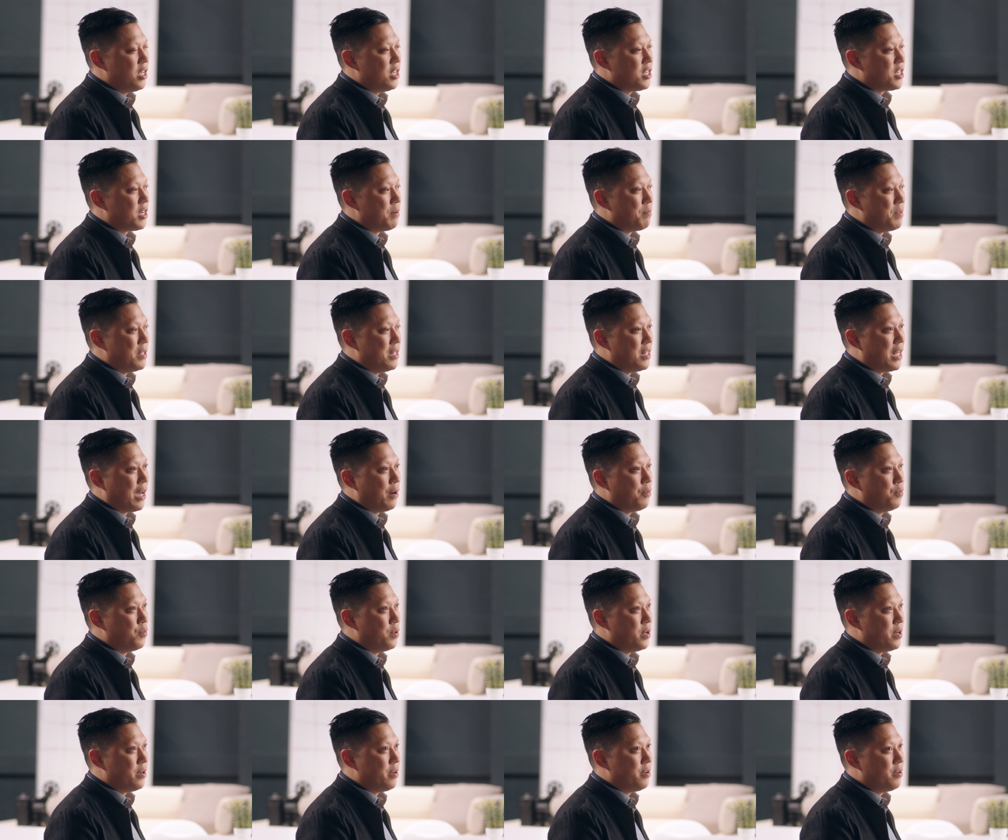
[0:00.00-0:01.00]
is something that
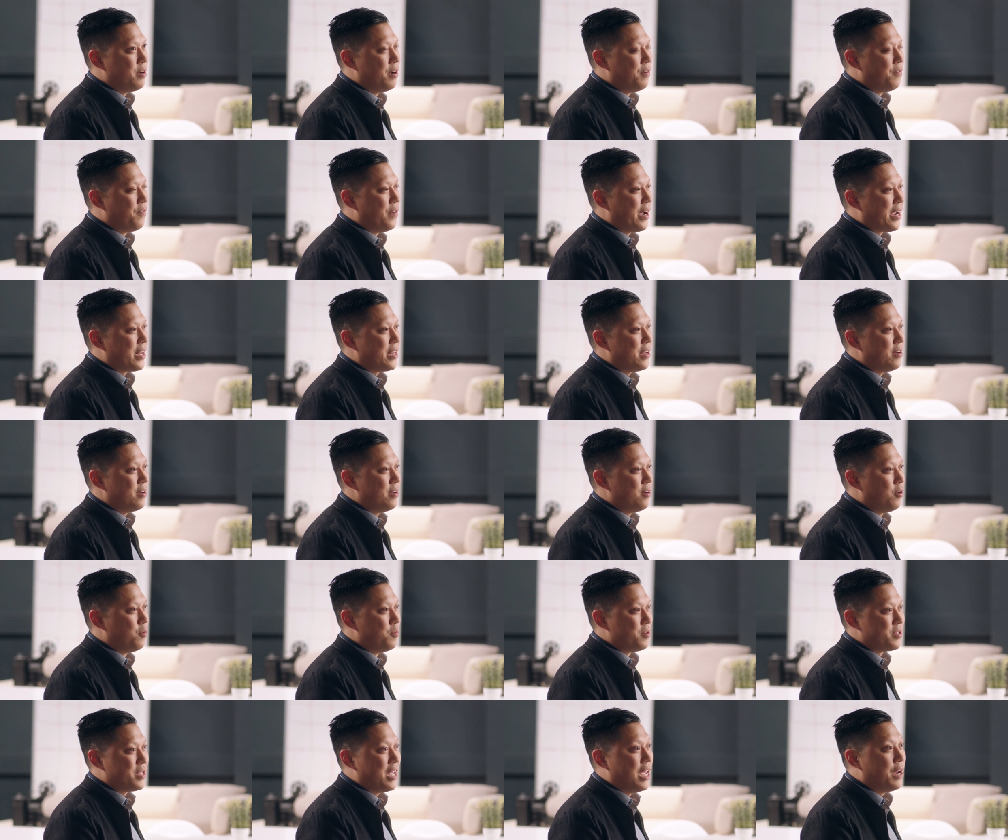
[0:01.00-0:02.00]
would affect
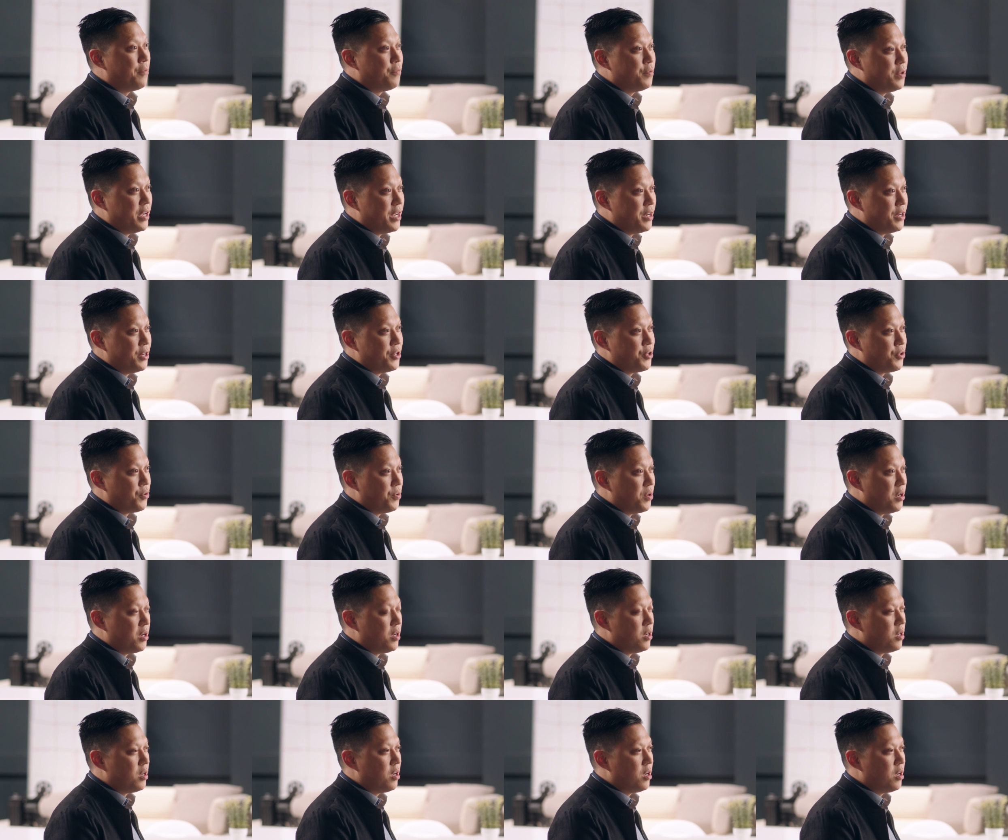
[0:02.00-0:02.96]
almost every industry.